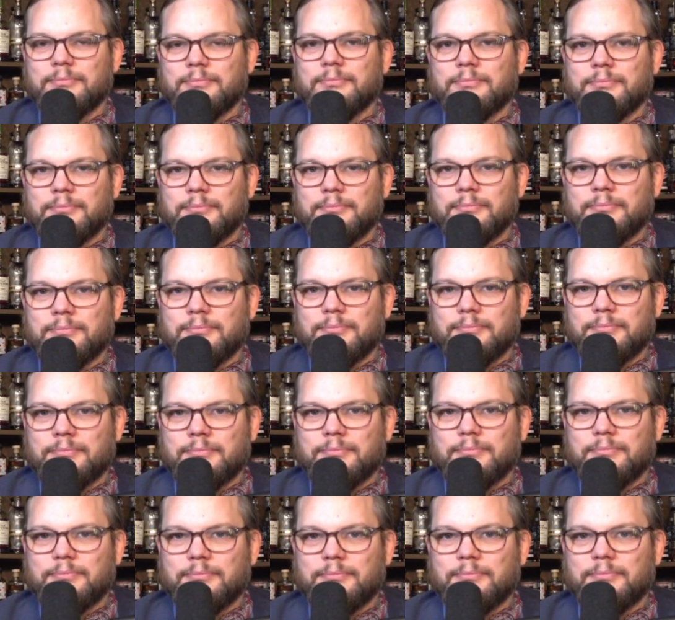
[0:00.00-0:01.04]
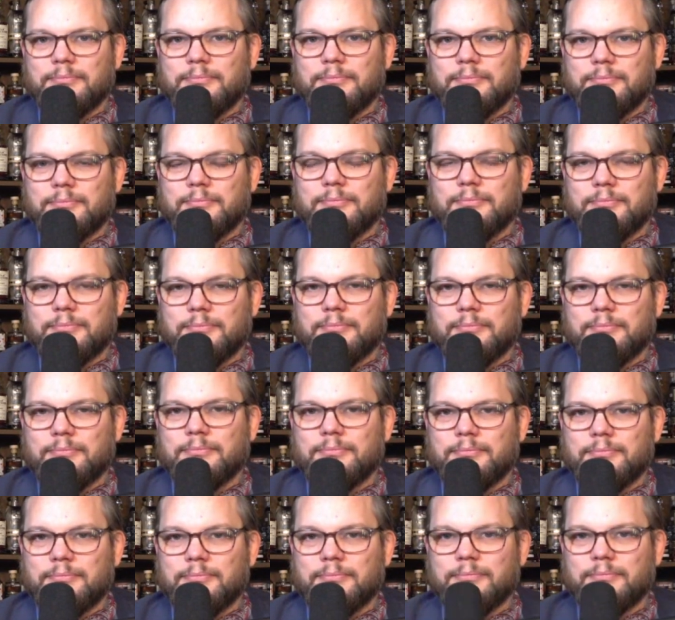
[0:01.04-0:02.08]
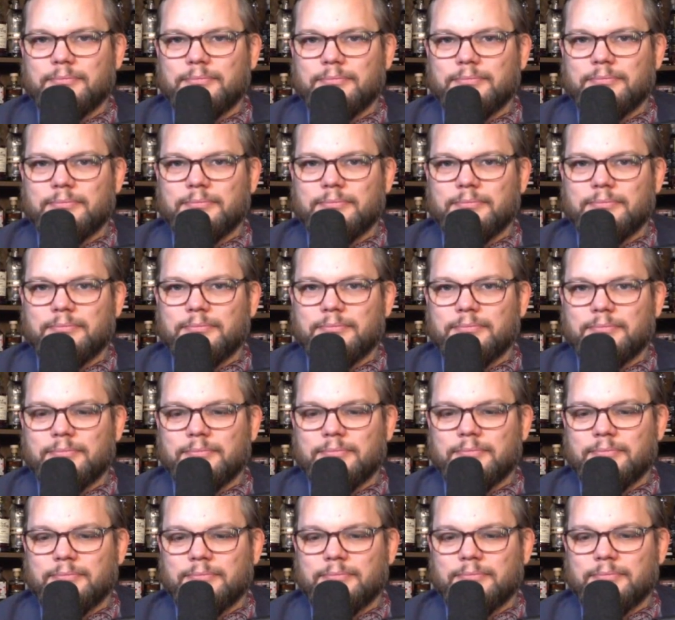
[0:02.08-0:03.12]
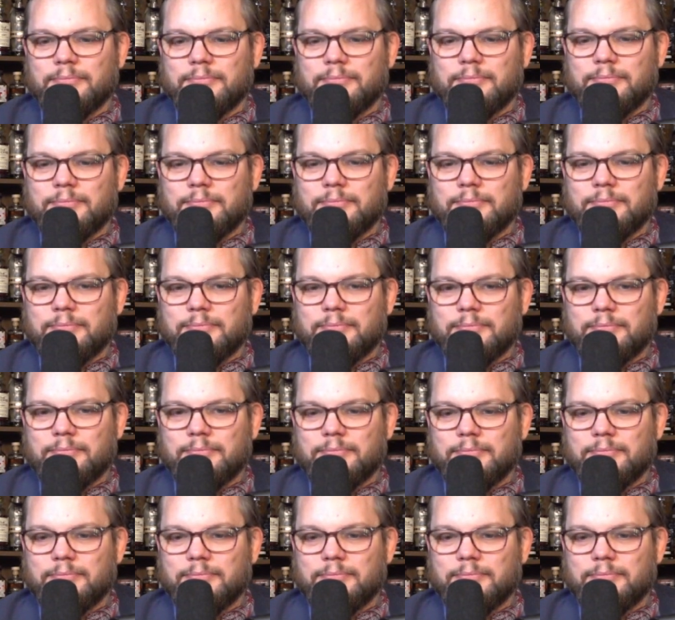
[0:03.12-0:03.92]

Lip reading: (silent)